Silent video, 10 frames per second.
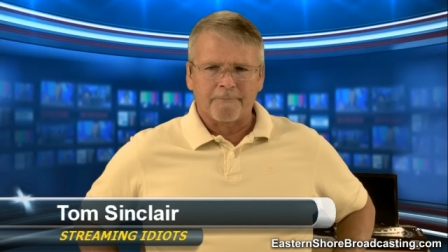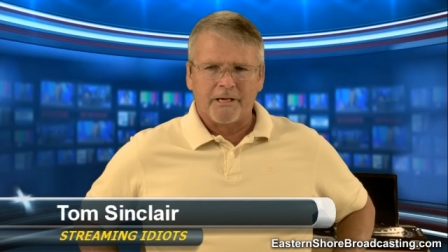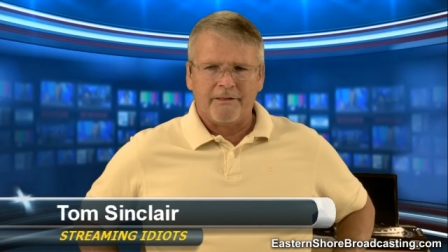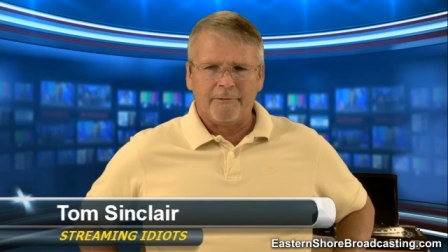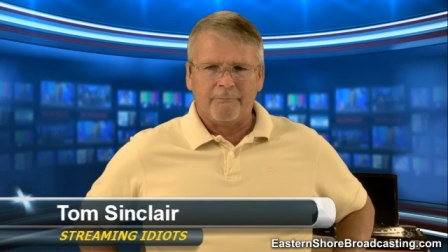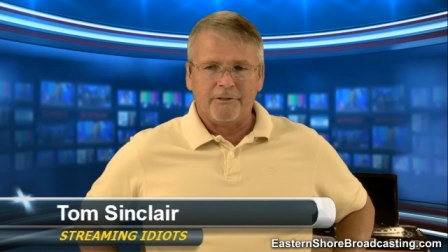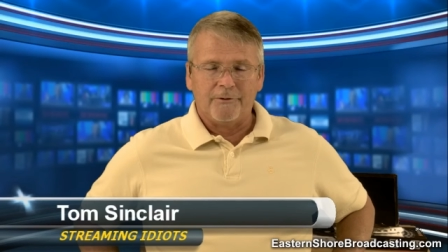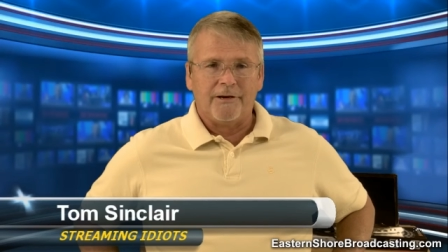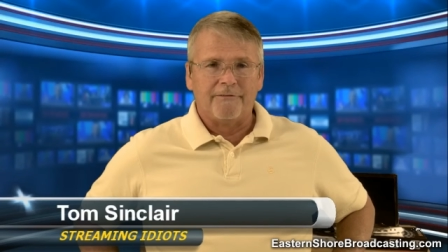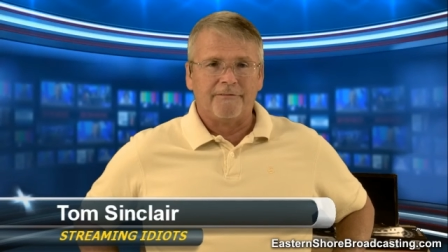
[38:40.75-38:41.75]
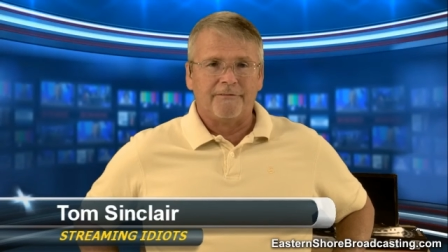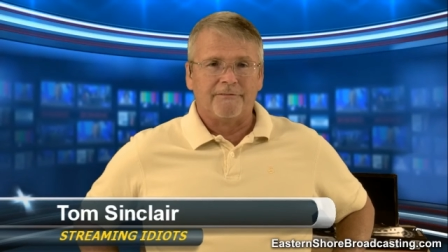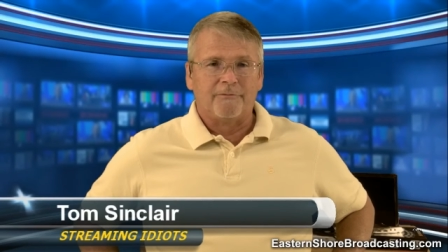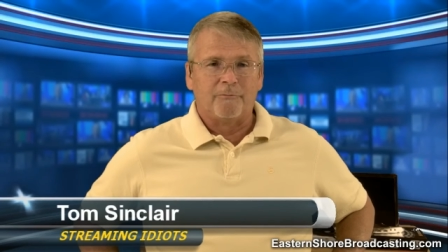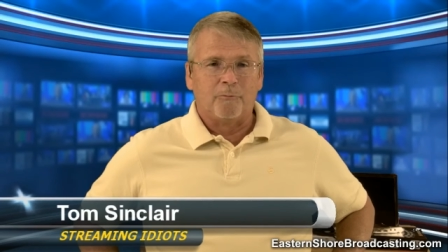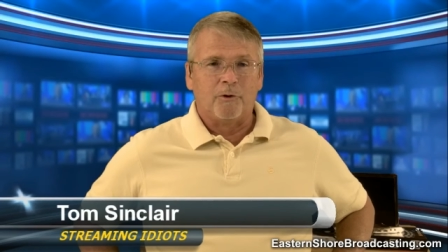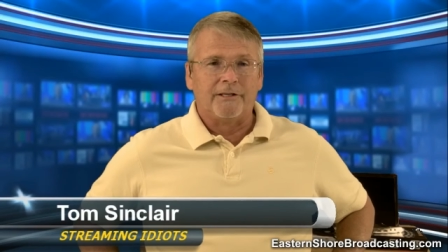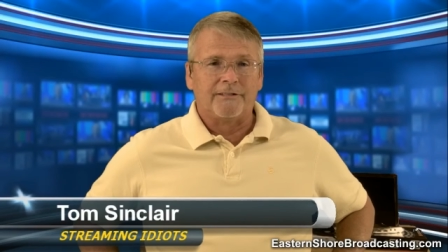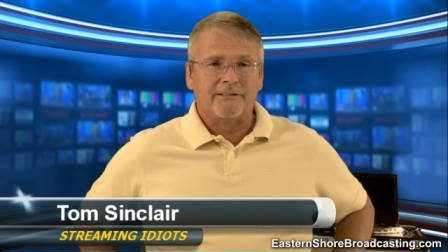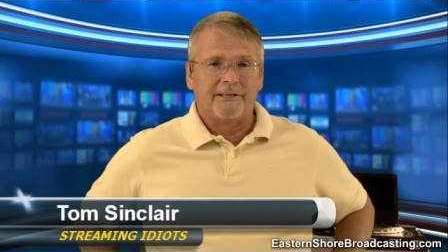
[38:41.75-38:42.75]
And then we do have one
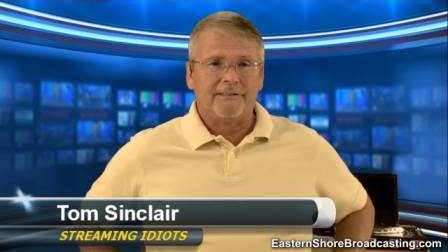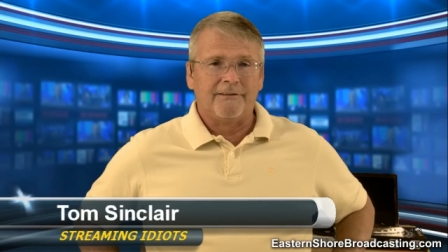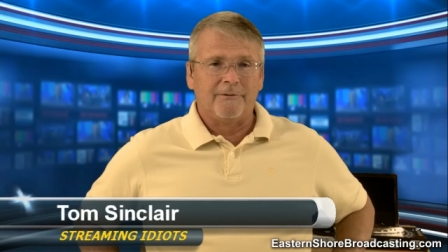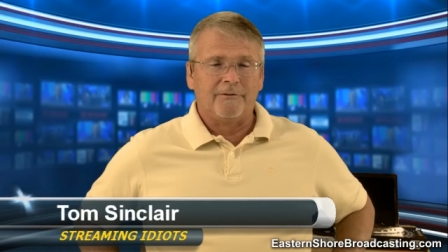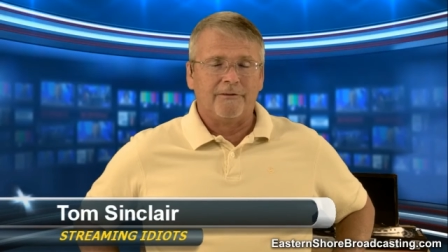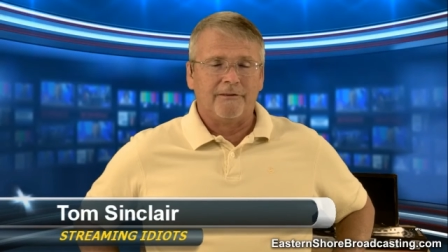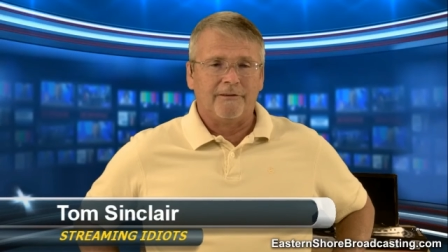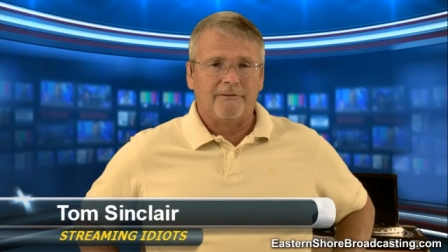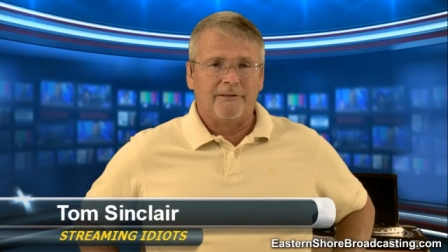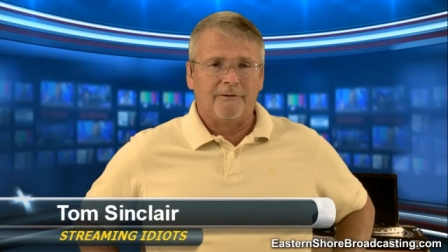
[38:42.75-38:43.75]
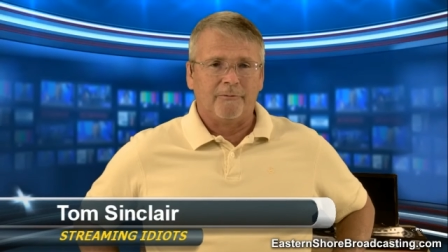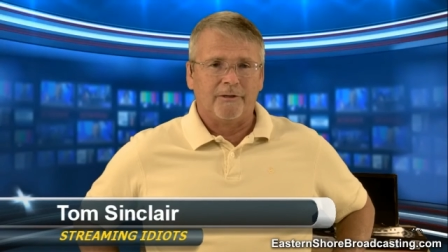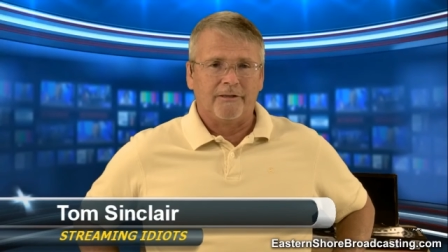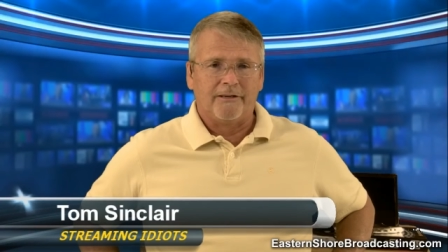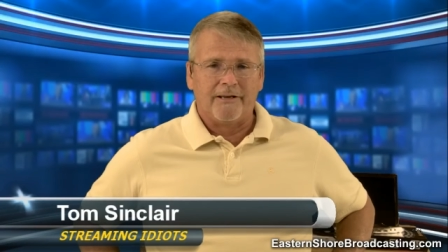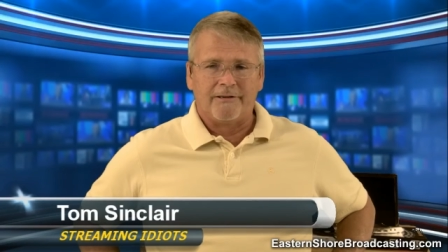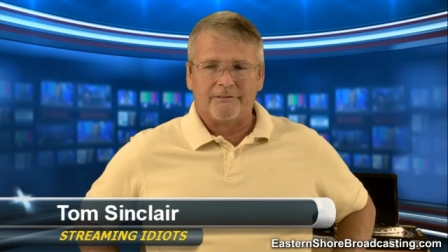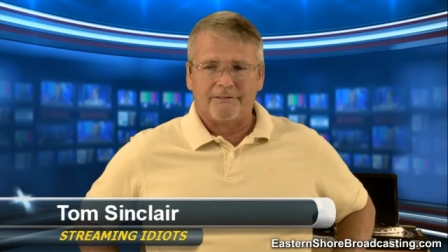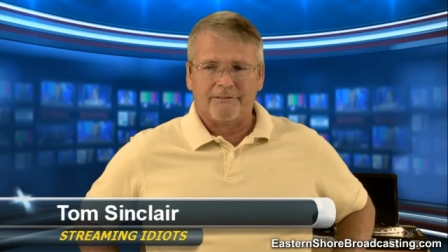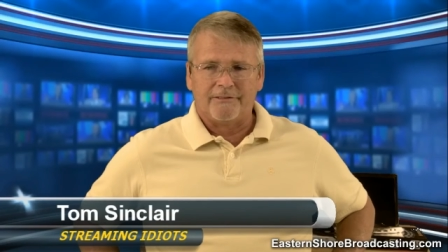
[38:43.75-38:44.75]
exciting note that we're going to
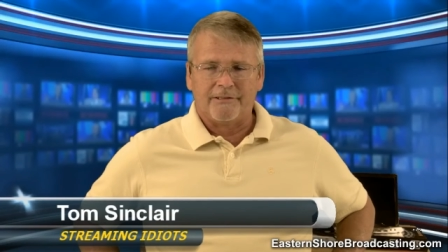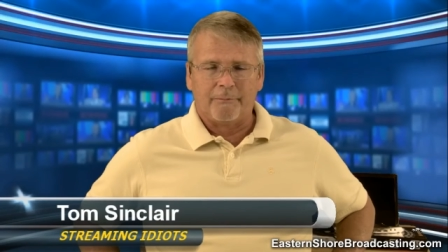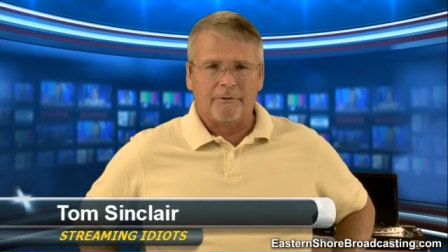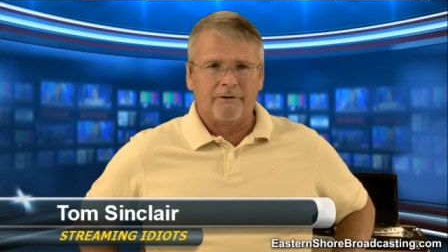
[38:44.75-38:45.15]
announce in December,